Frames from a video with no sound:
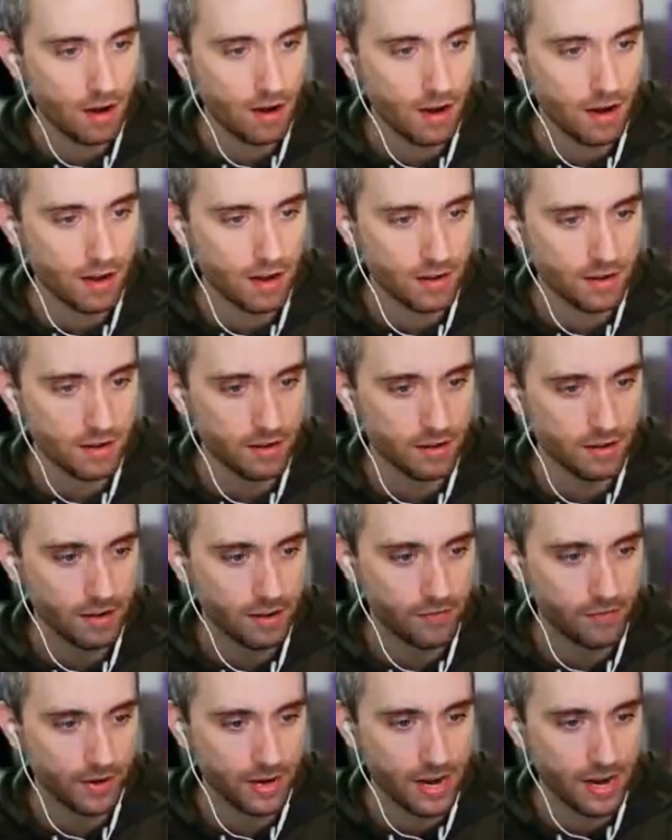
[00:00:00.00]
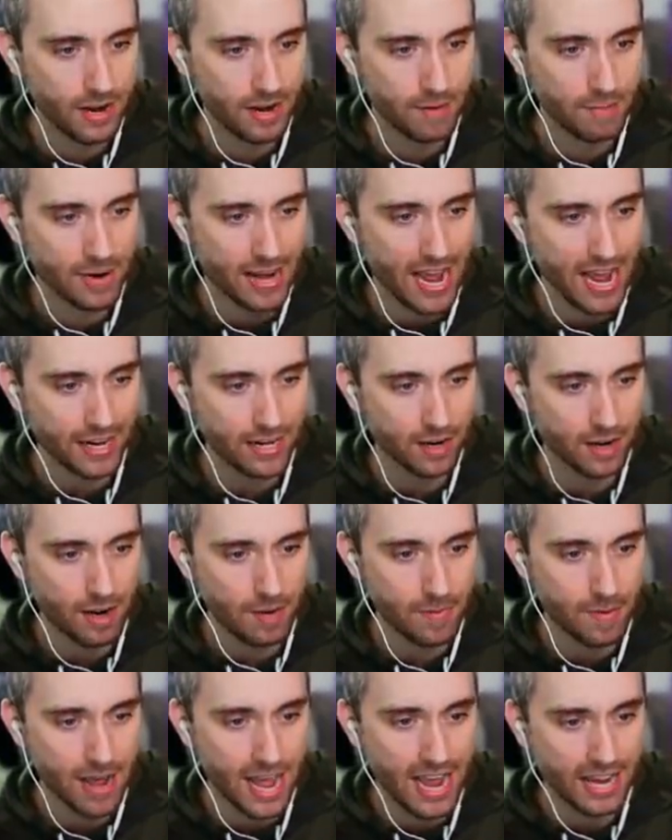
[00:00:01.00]
I'm gonna hack you.
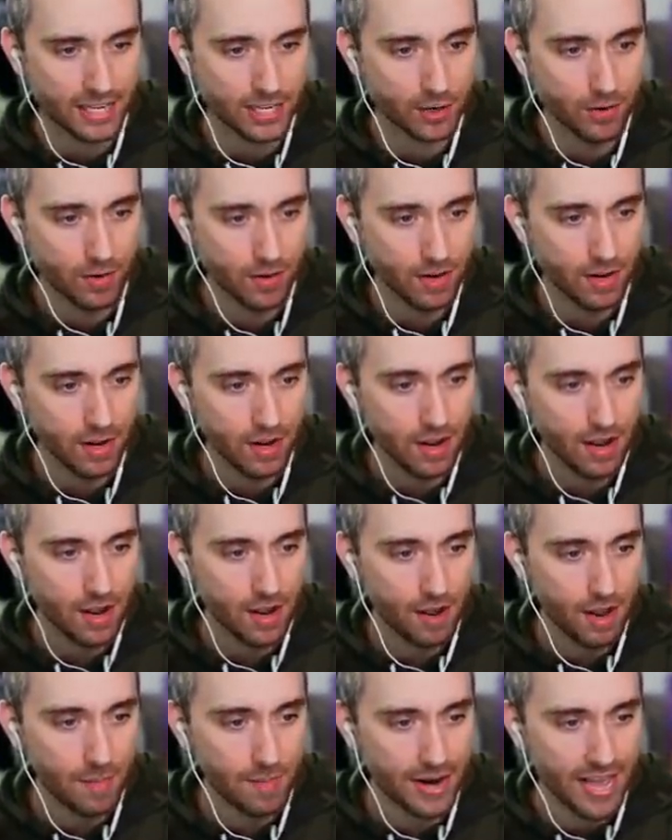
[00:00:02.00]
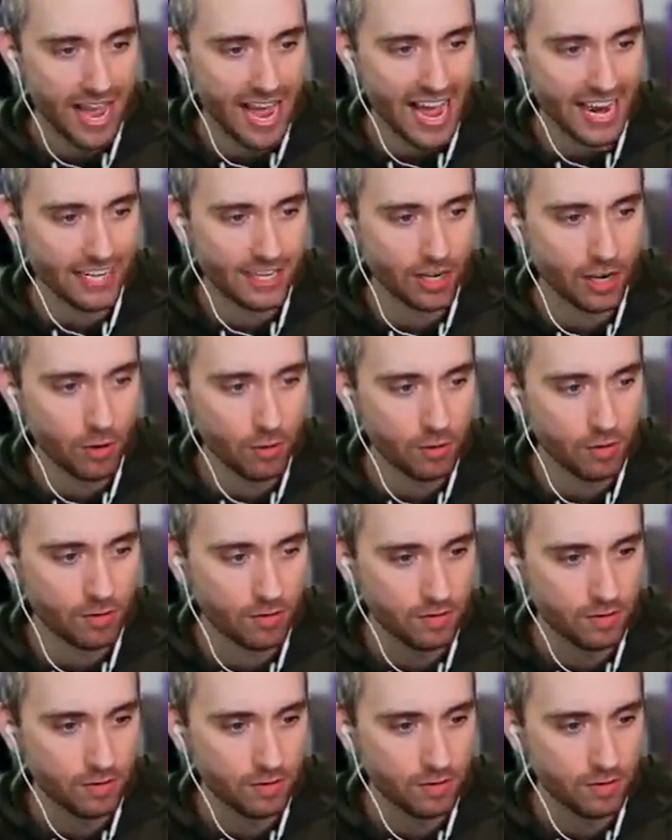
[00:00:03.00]
I'm gonna hack you. I'm gonna hack you.